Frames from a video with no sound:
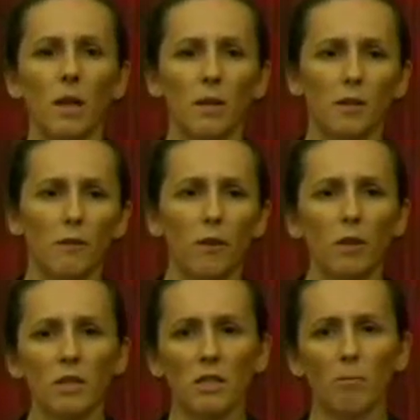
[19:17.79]
there's a
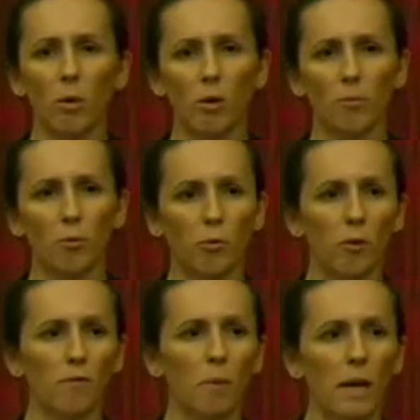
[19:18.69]
very small
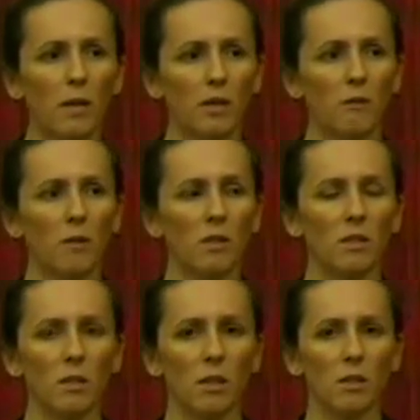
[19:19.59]
pool of buyers for
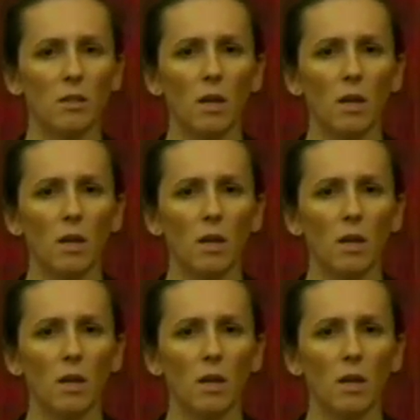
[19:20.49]
these things.